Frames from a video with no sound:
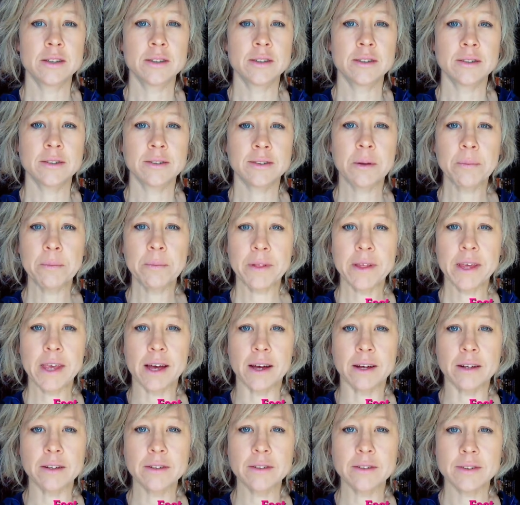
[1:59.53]
Something
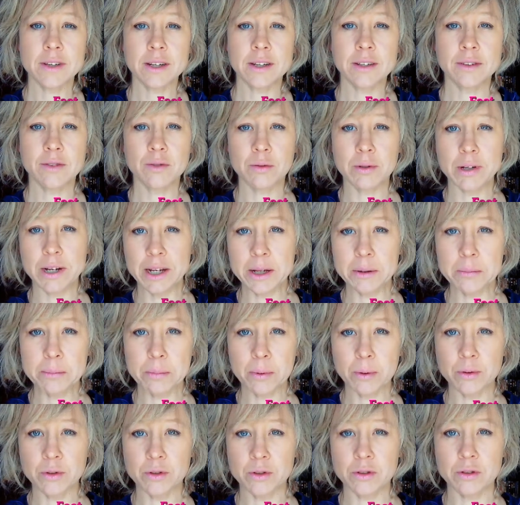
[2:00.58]
else that is really
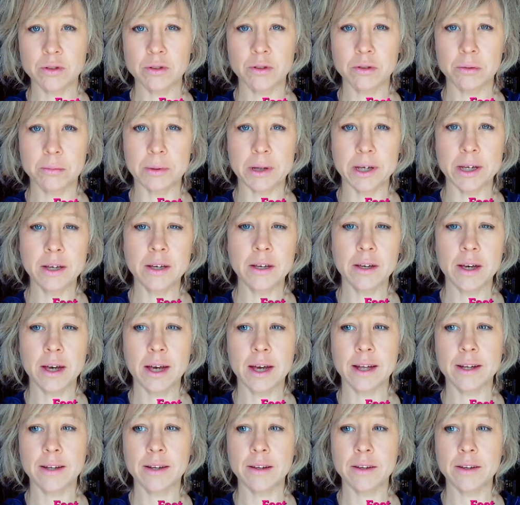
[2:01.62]
important to me, and I